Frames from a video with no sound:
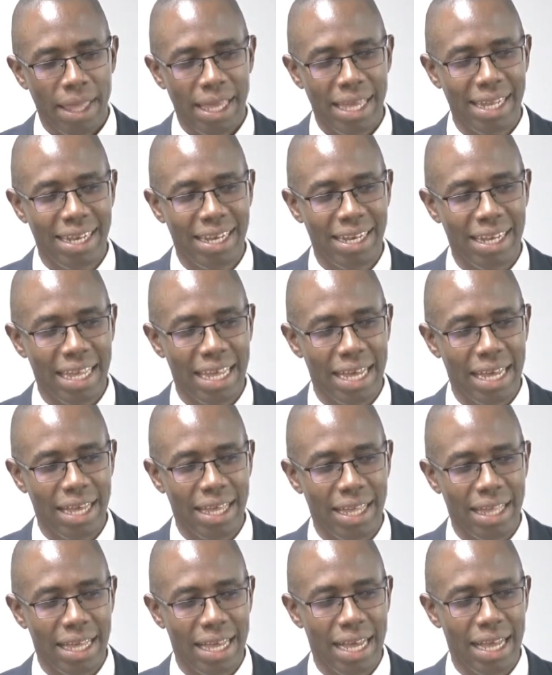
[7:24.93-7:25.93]
and
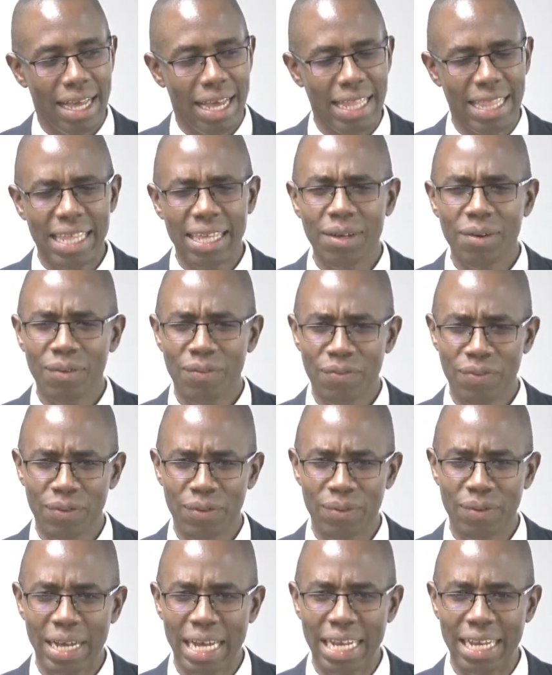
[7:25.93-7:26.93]
I thank God for
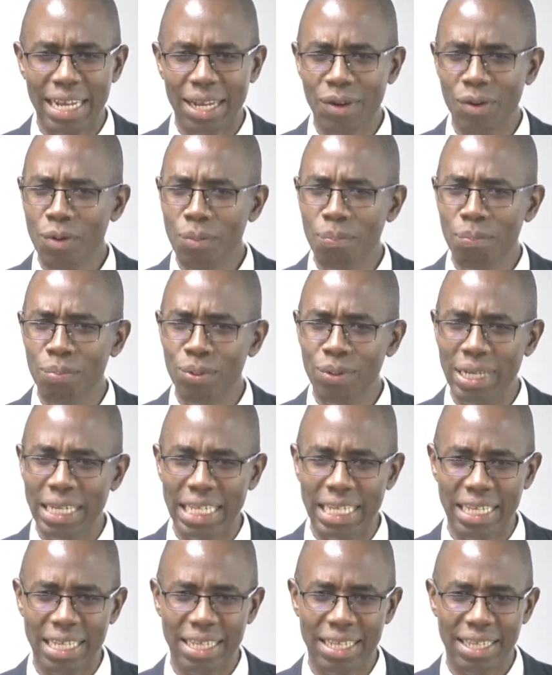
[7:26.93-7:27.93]
Uganda, no
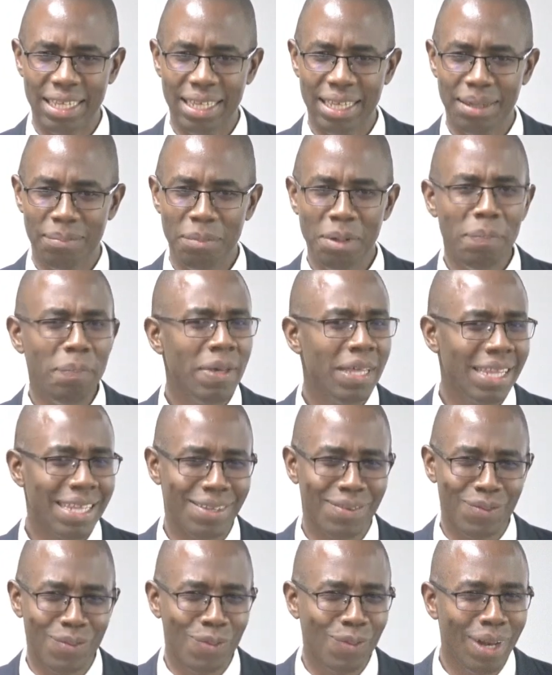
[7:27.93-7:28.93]
bullying. Maybe in the
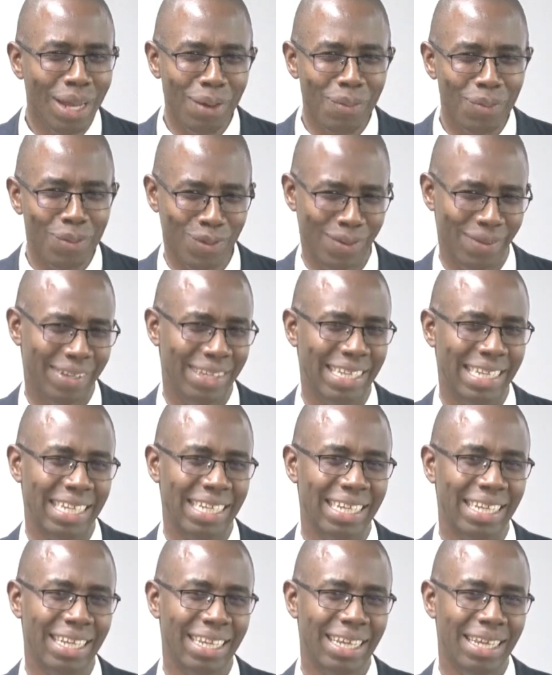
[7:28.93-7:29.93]
school I was,
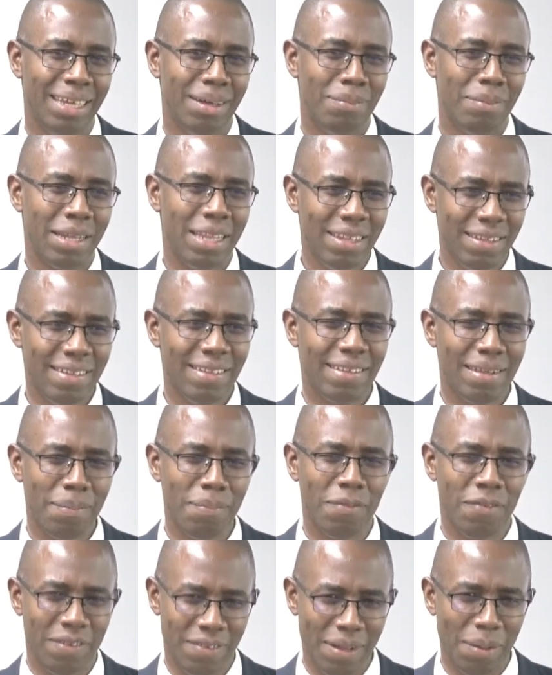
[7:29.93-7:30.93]
but this is
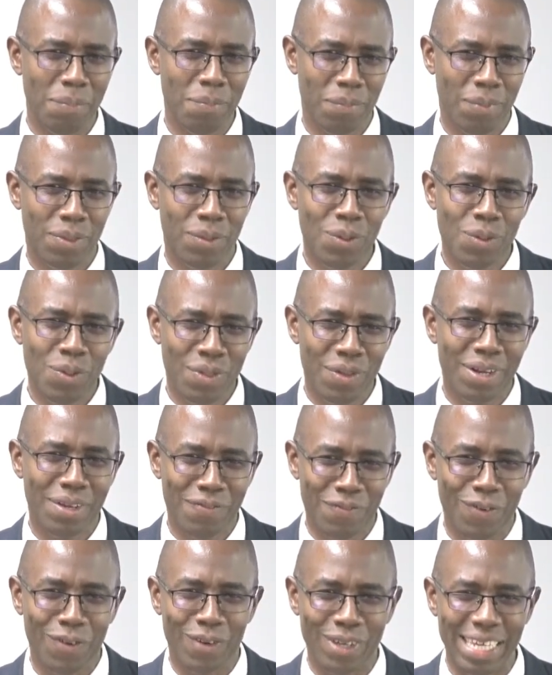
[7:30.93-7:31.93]
some 2, 3,
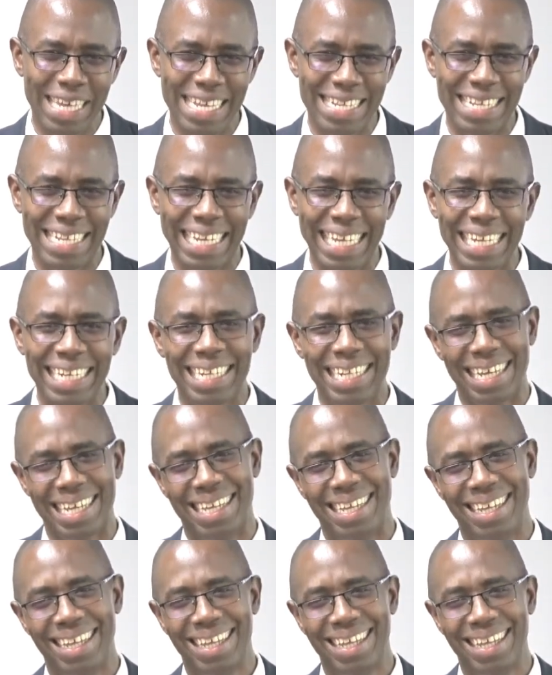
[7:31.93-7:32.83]
4 years later.